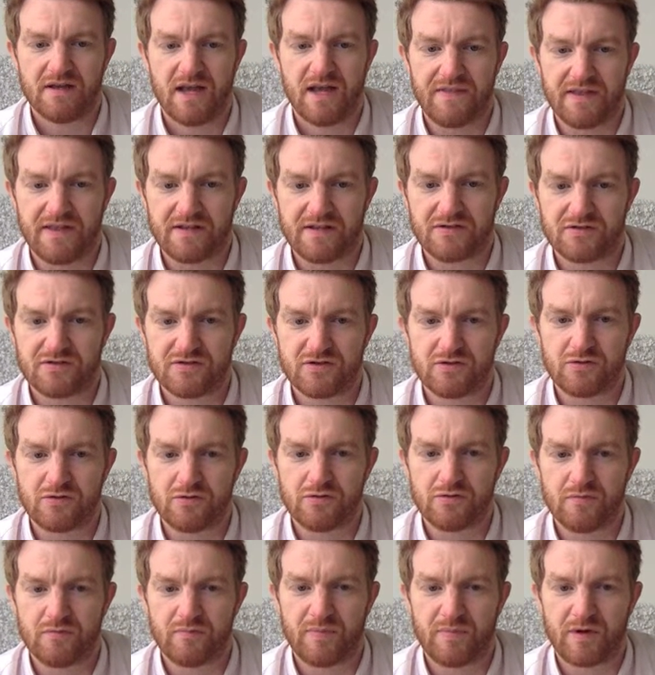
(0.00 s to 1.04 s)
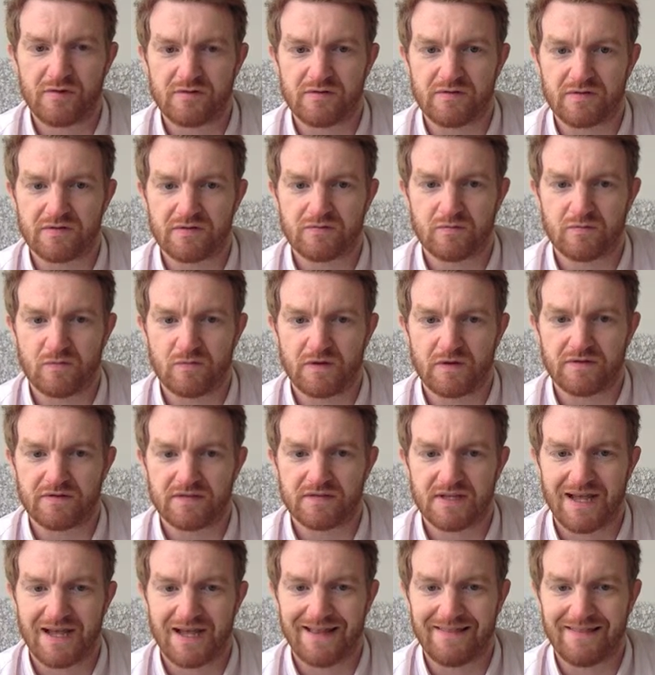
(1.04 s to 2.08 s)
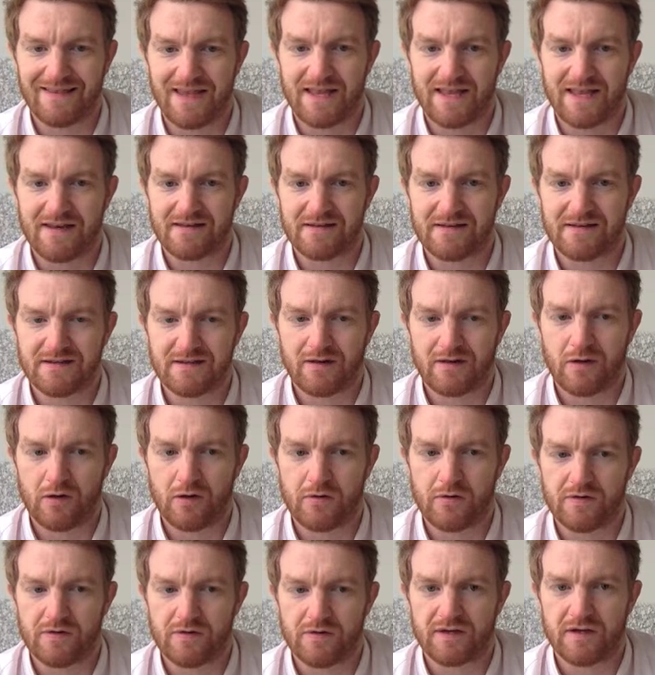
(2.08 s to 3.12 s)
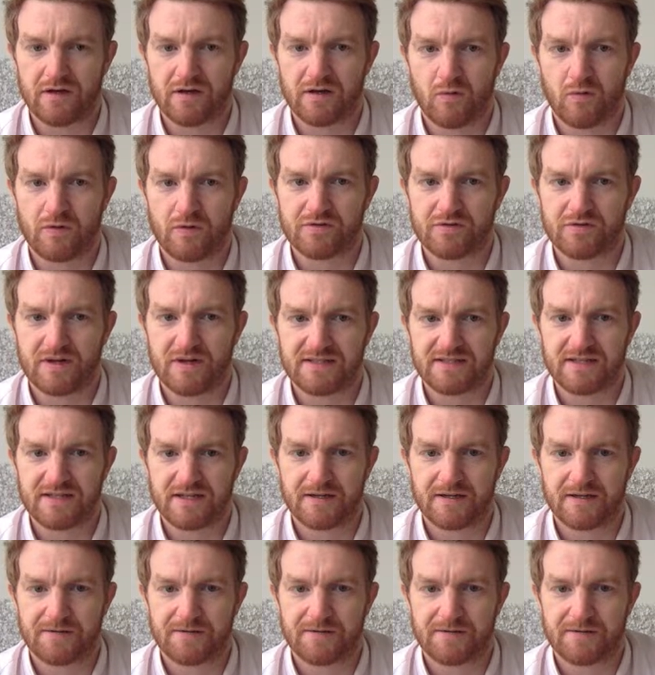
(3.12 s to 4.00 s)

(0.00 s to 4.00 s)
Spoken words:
and then 2 bonus ones at the end, including a quadratic.